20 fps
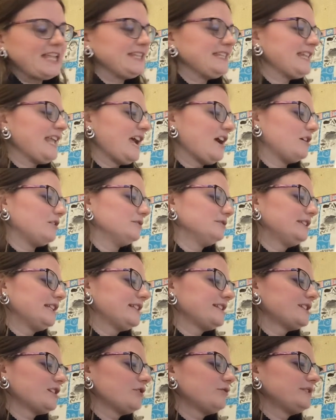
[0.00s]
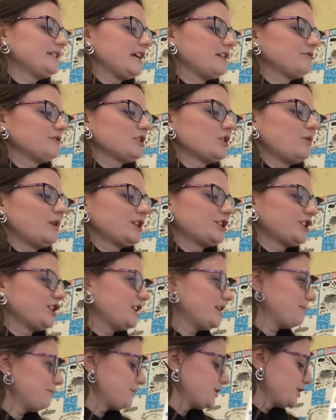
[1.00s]
Now, let's go down to question
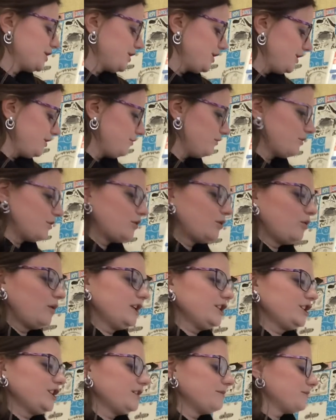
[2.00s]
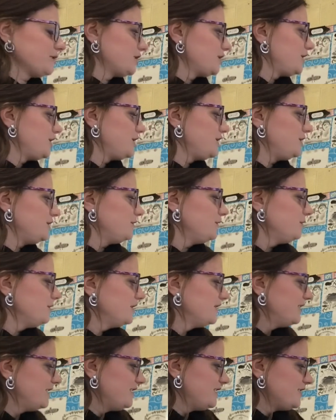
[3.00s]
number two. Question number two,
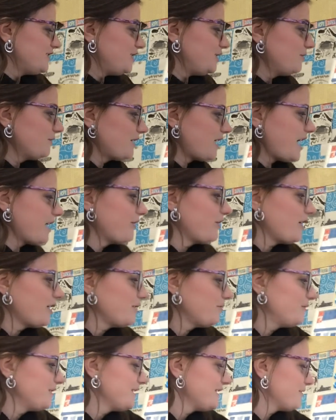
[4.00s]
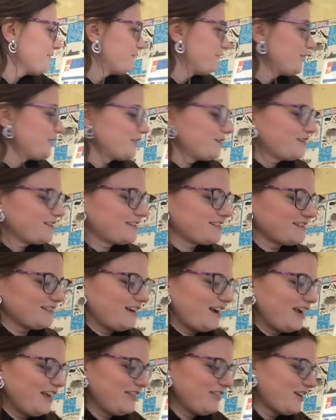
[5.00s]
do you know what I thought it was at first?
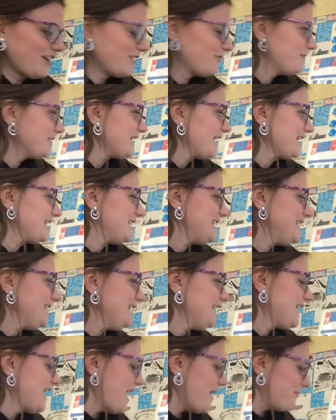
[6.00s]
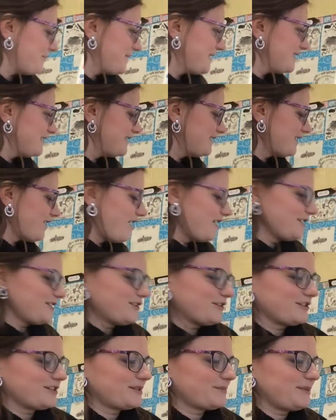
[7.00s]
I thought it was like teacups and
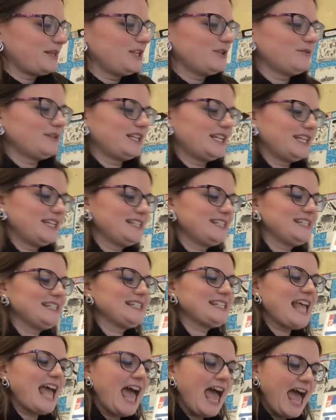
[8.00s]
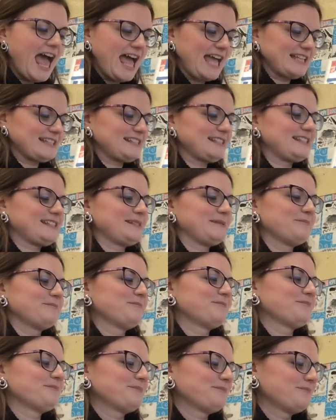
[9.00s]
saucers, but you know what it is? It's hats.
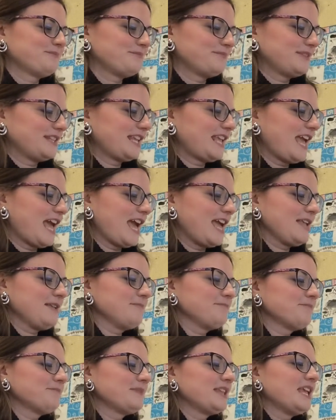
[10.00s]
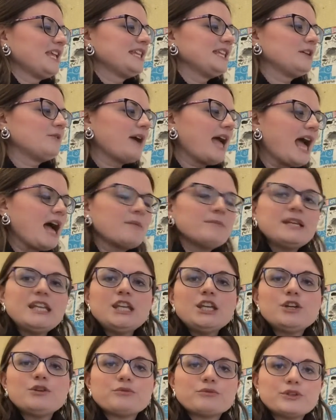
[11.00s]
Okay, now how
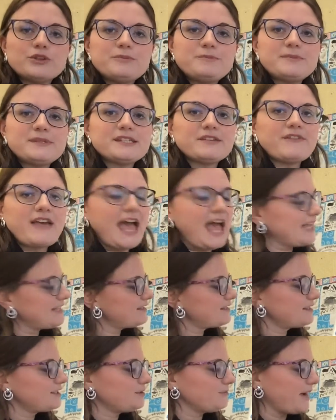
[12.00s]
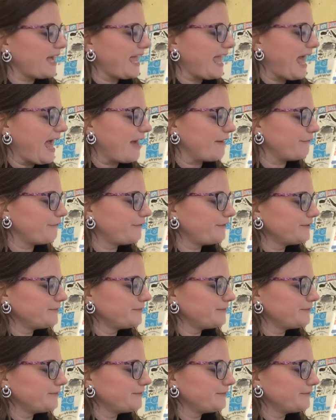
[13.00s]
many groups of hats do I have?